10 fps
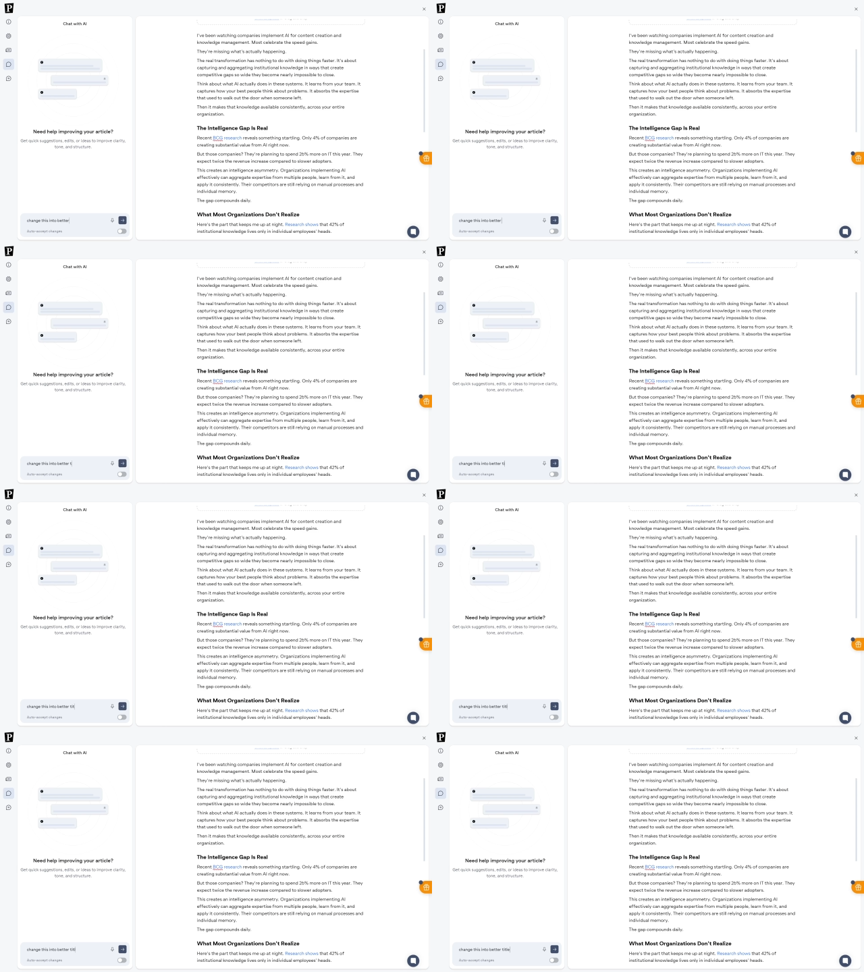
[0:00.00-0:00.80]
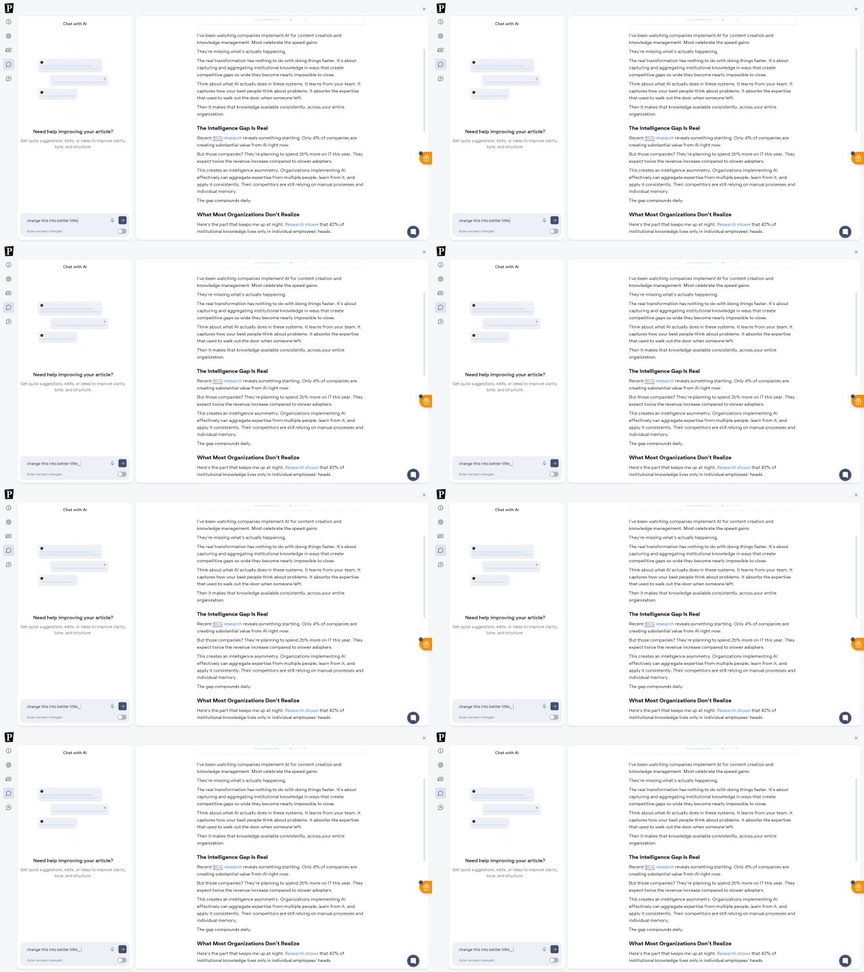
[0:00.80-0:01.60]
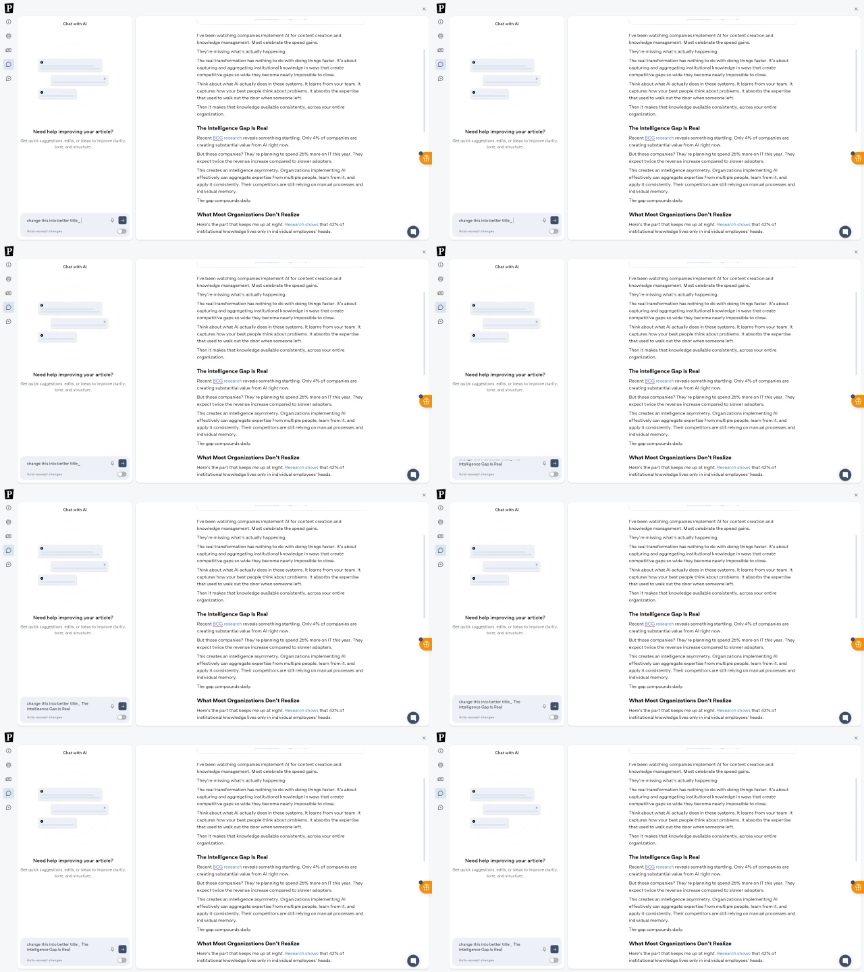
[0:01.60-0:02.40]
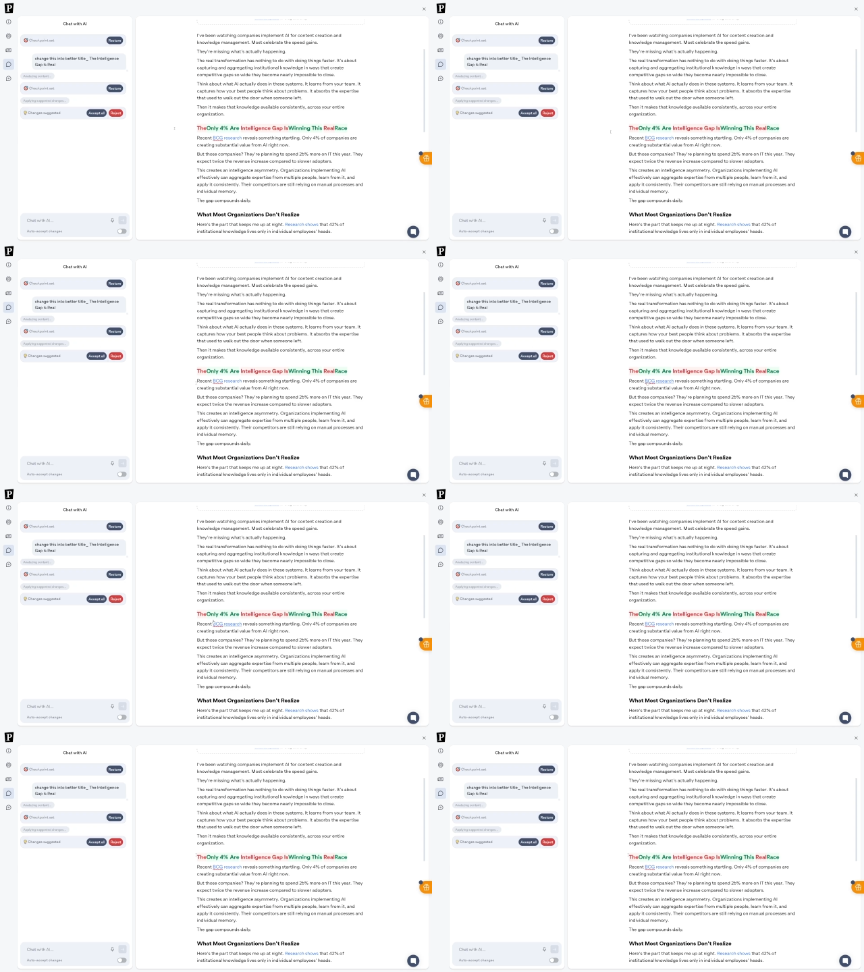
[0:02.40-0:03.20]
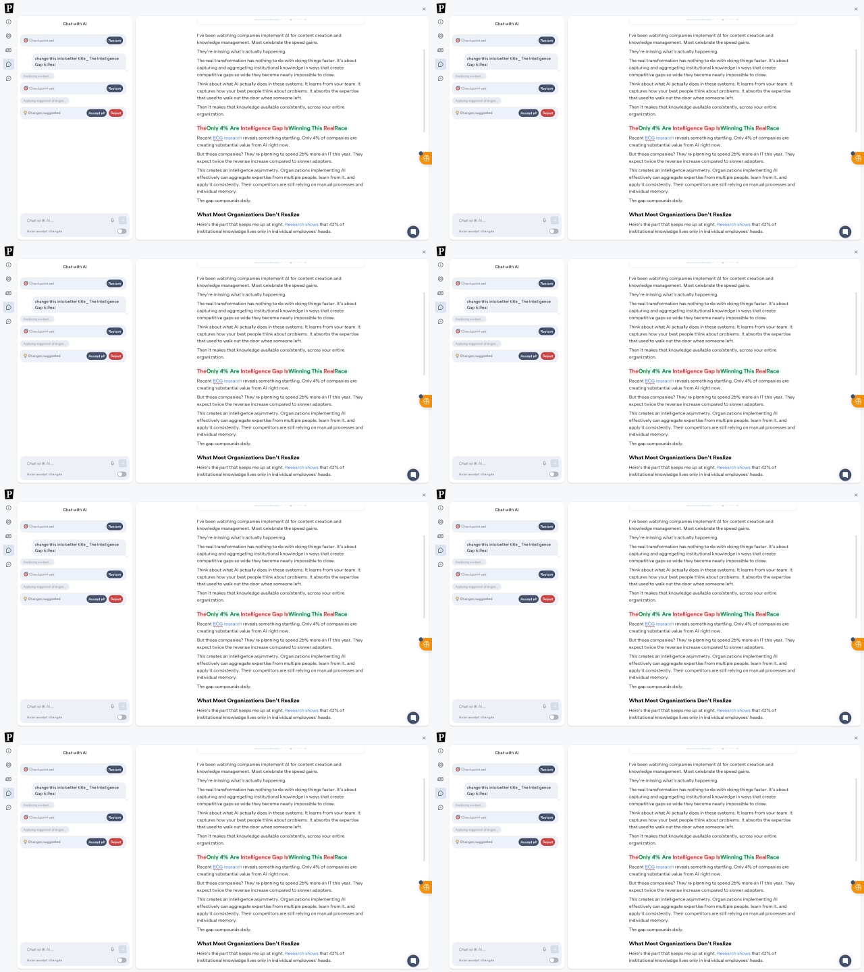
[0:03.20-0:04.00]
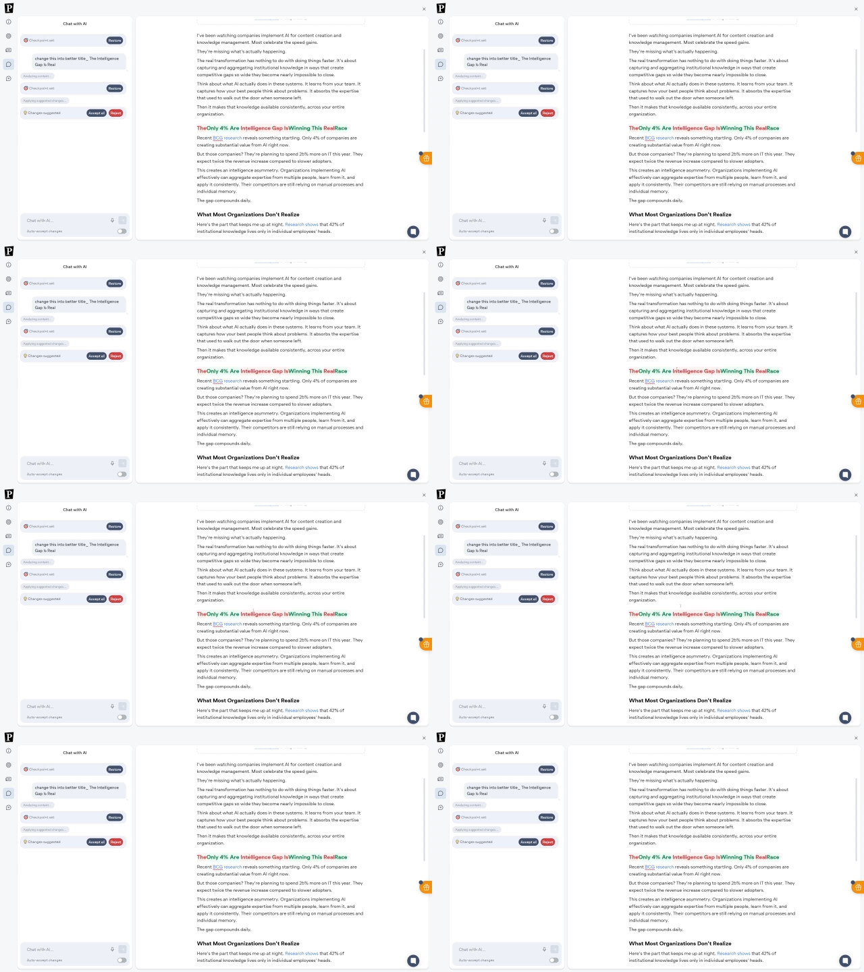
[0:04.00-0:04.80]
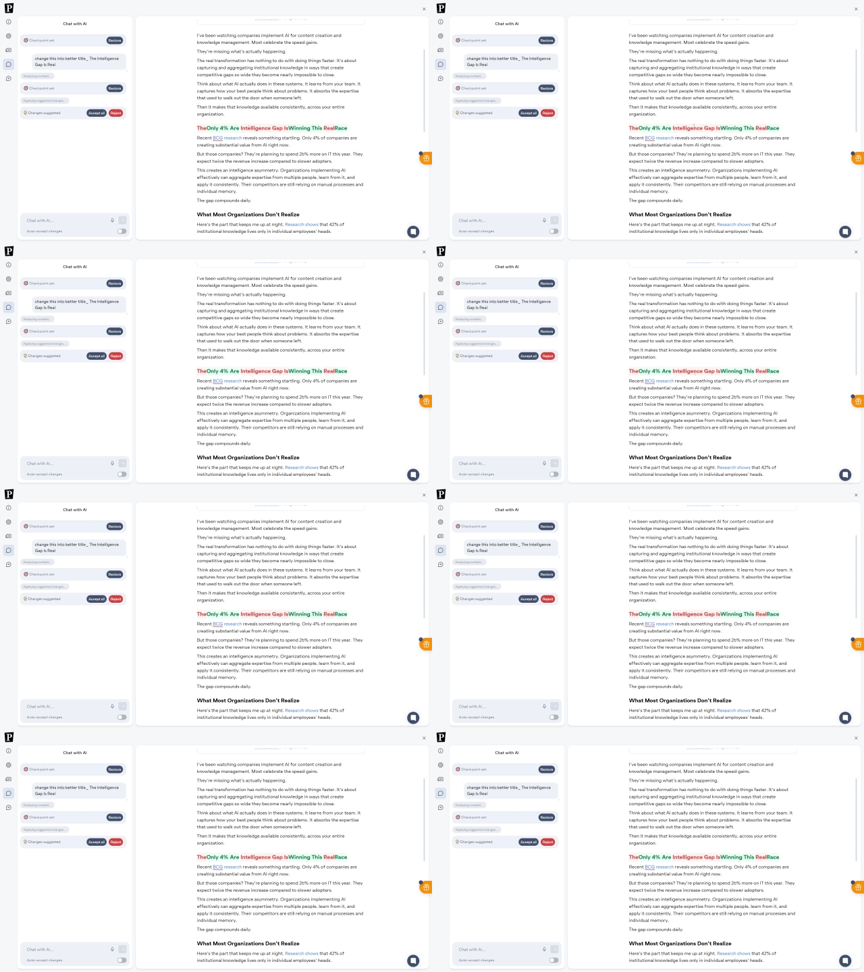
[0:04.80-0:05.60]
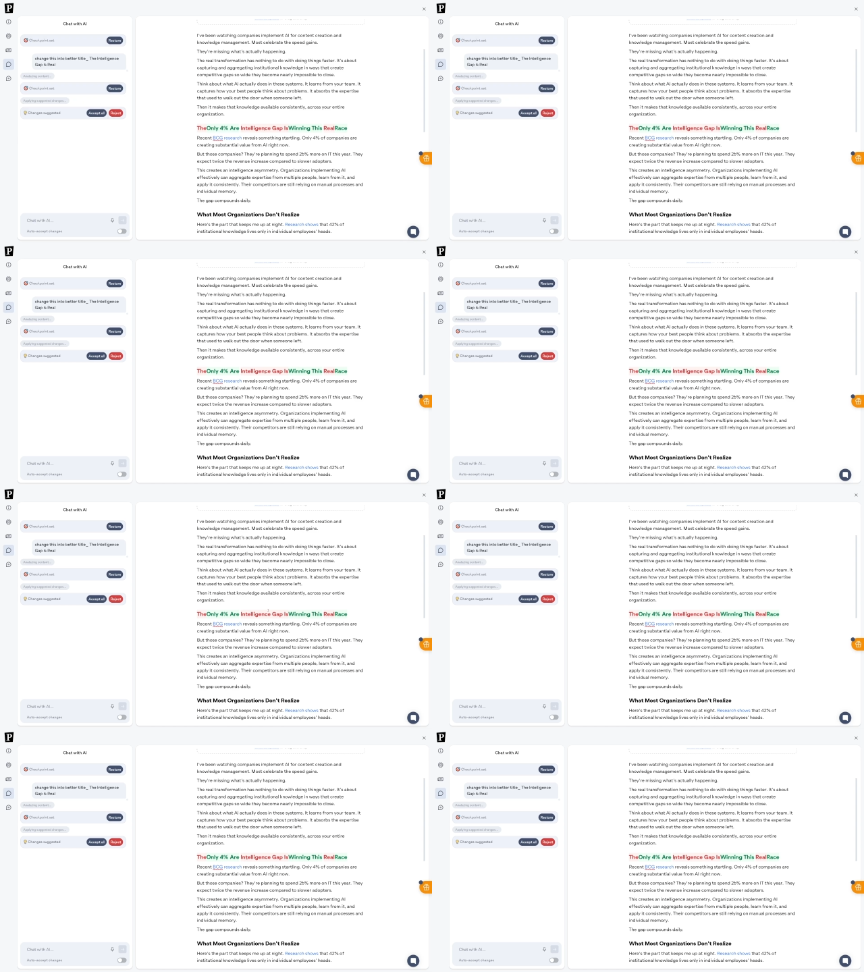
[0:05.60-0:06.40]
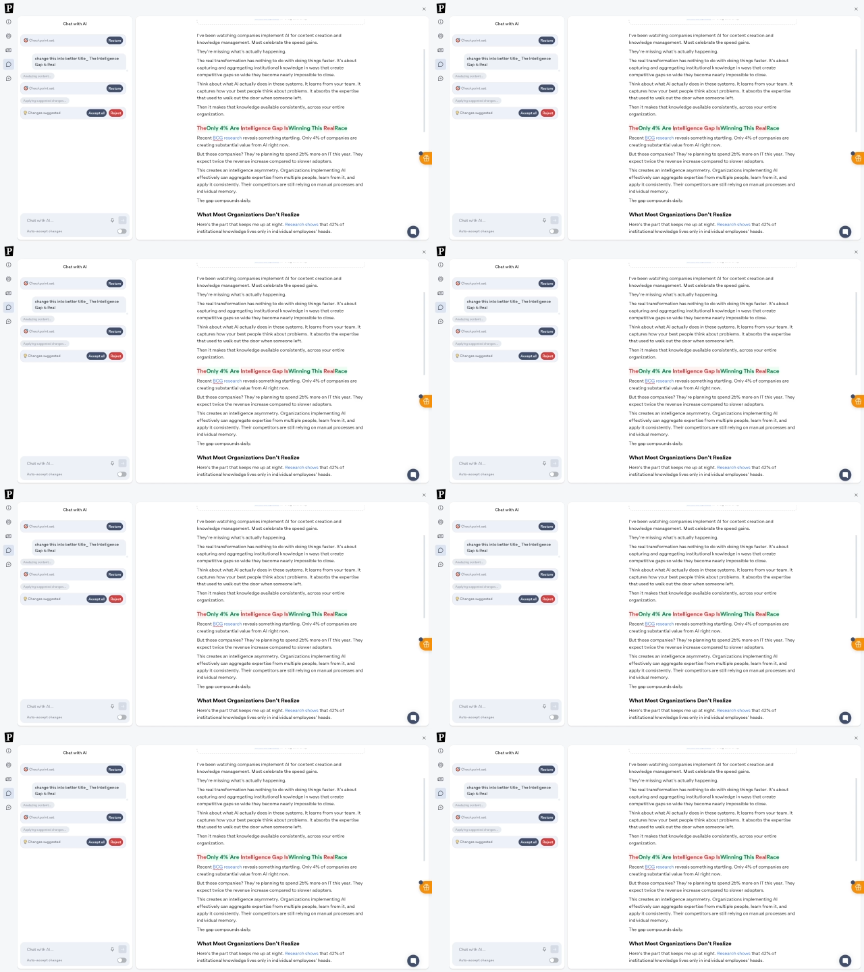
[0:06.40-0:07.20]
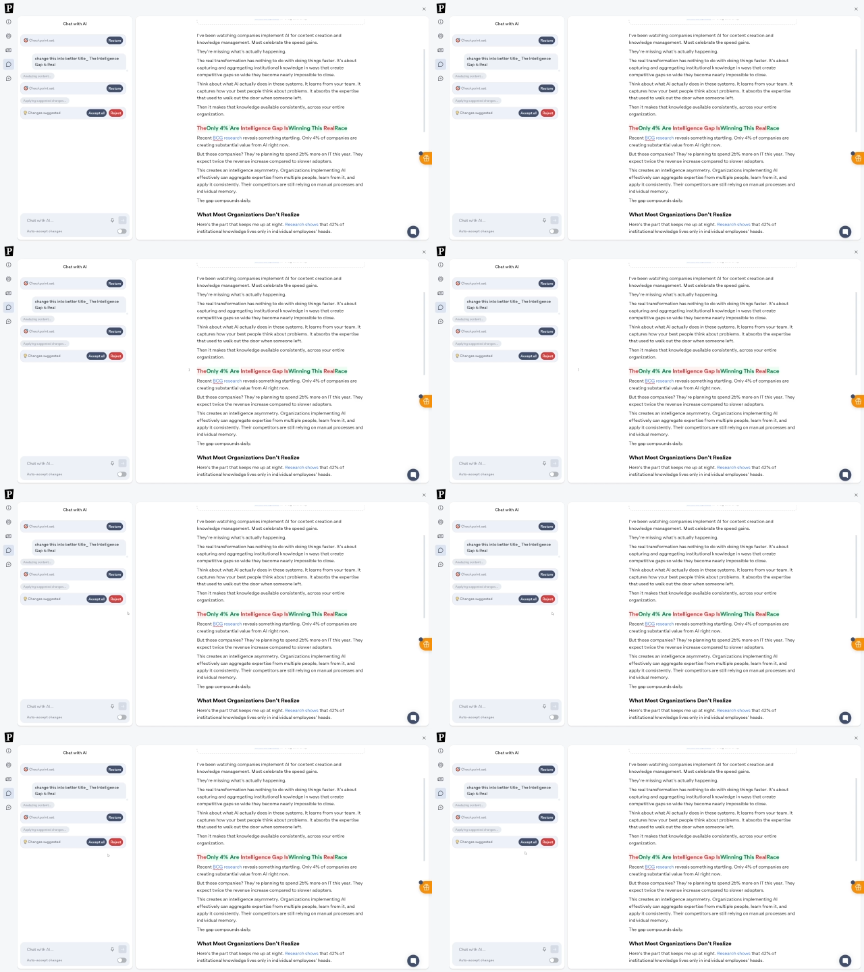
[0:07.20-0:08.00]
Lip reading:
(no speaker visible)